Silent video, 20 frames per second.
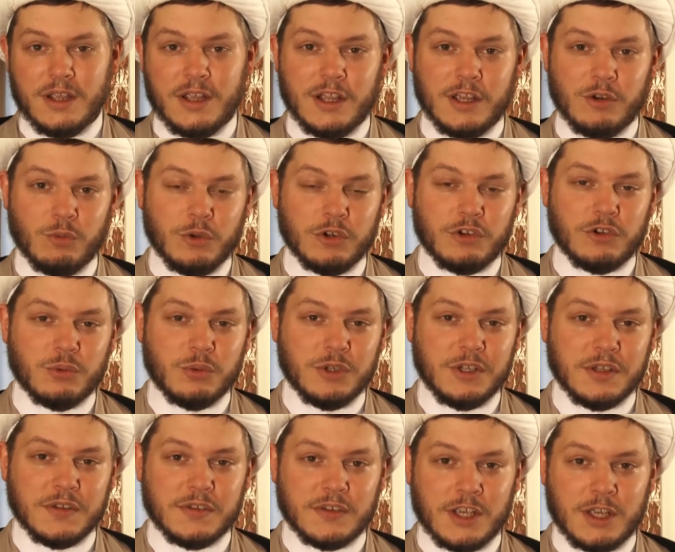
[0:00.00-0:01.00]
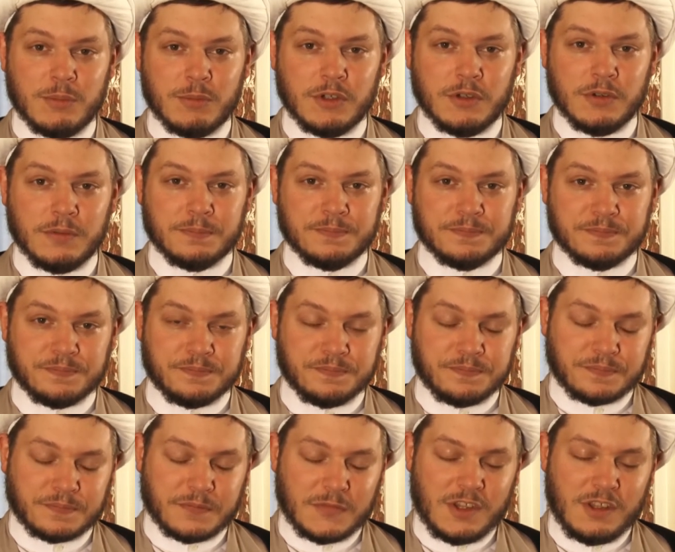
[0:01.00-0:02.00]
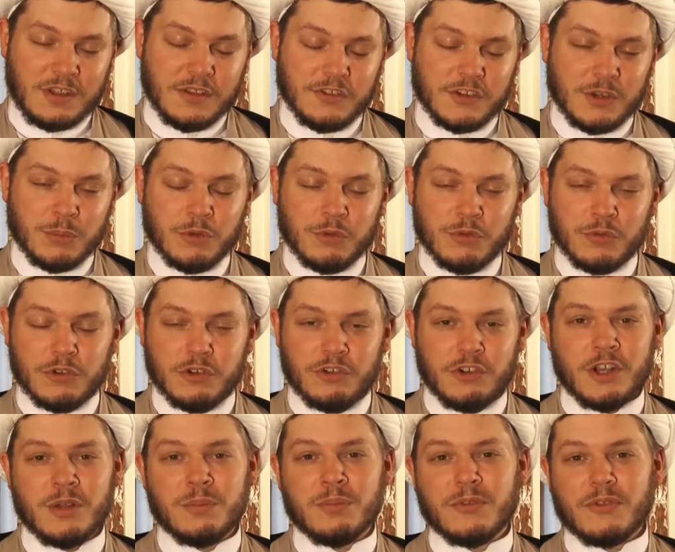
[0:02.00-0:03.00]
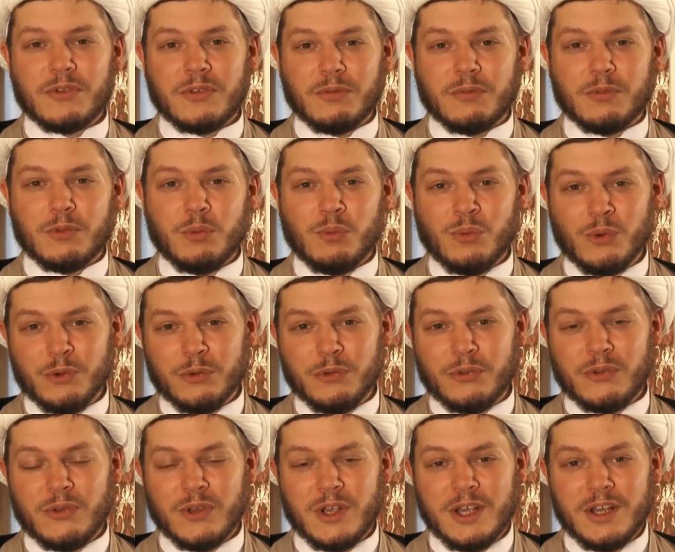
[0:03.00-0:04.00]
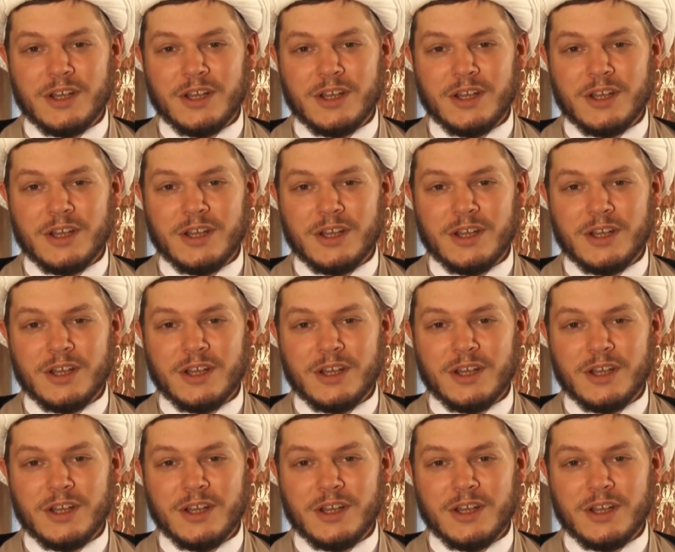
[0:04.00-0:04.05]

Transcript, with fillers: in which we examine some of the gems of the words